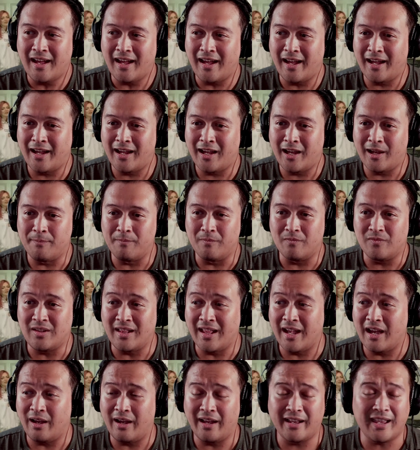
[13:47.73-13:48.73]
Um,
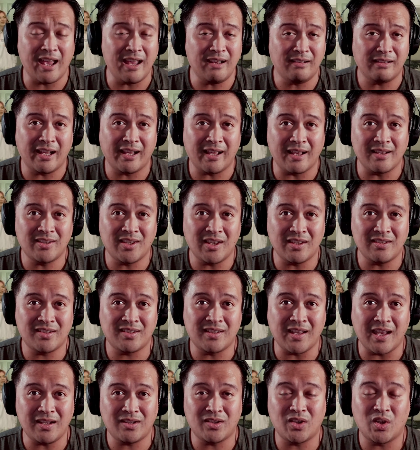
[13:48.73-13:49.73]
now again, like I said,
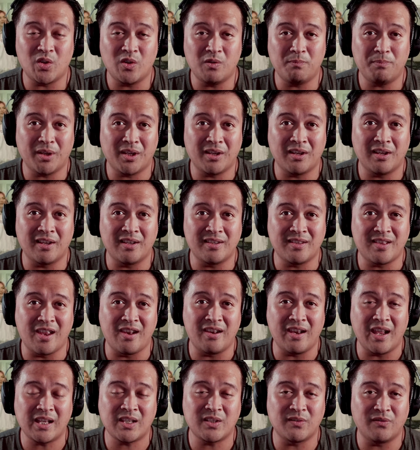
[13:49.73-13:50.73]
stay tuned because the
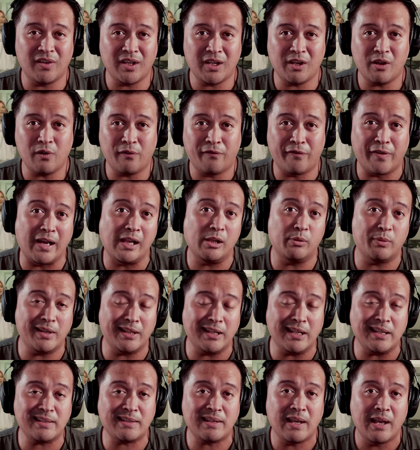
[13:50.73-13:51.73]
next video following
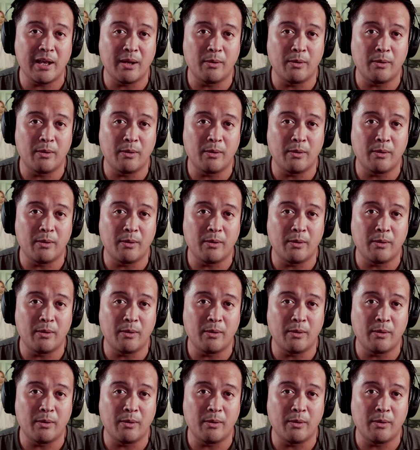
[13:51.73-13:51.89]
this